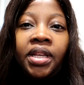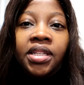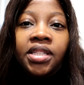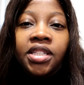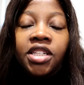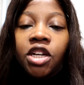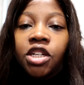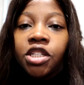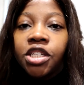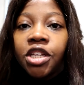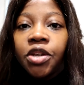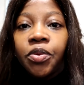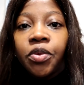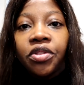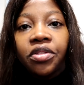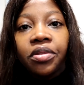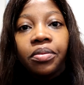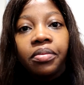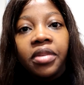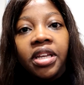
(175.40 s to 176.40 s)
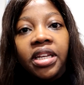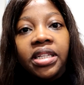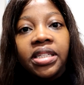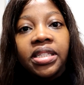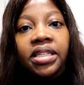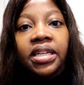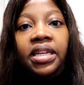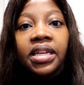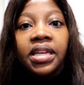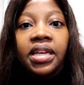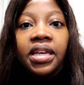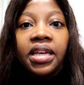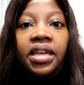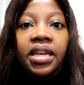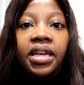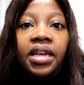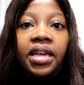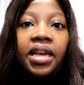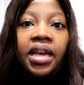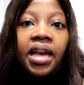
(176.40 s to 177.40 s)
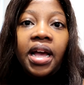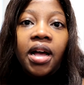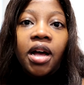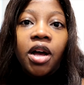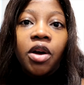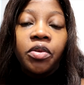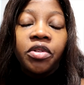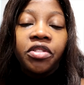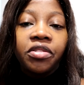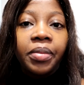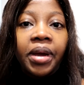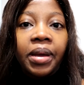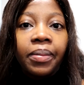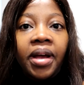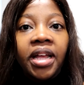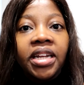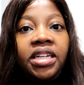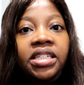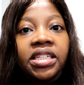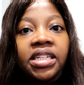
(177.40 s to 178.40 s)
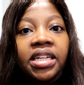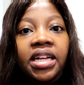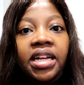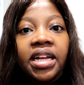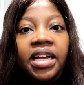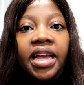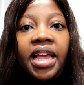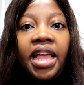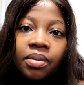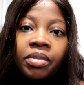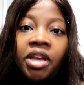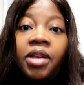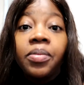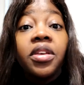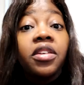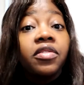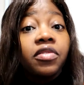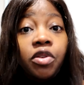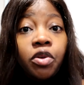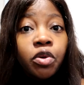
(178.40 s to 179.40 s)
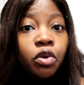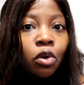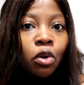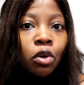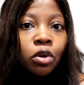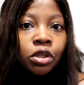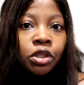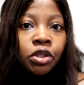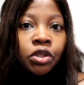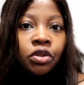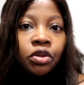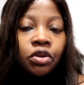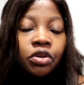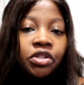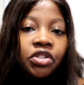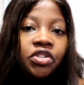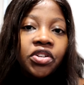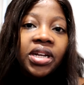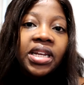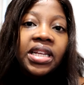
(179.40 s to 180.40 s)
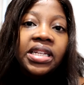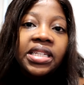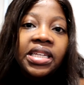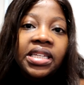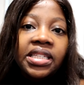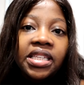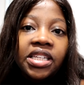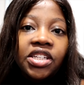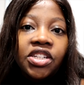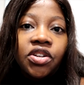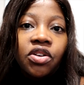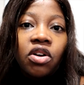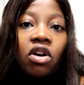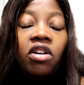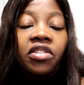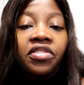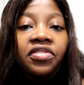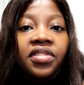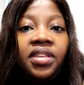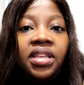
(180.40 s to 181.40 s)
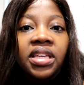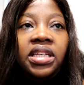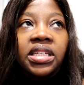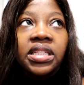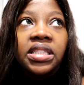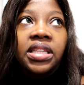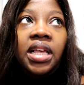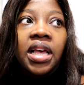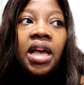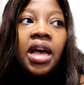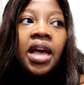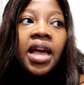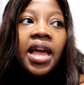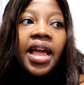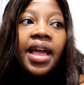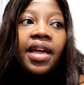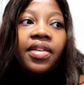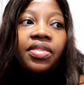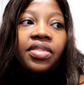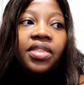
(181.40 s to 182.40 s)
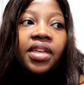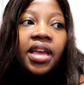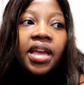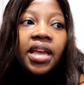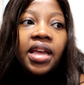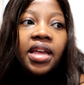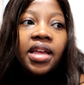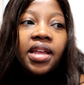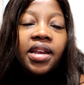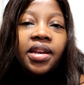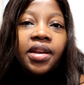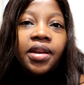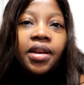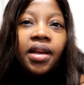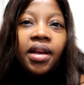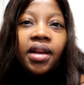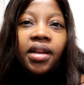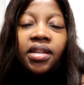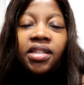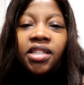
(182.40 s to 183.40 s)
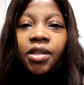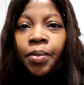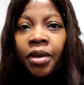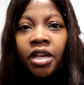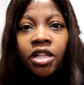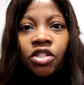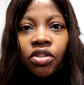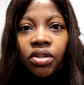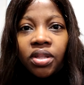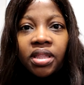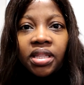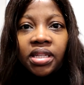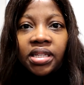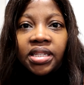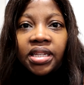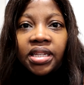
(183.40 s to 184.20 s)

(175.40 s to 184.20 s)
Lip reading: starting with a meeting with my manager, maybe a few calls to the Australian Taxation Office, and then depends on the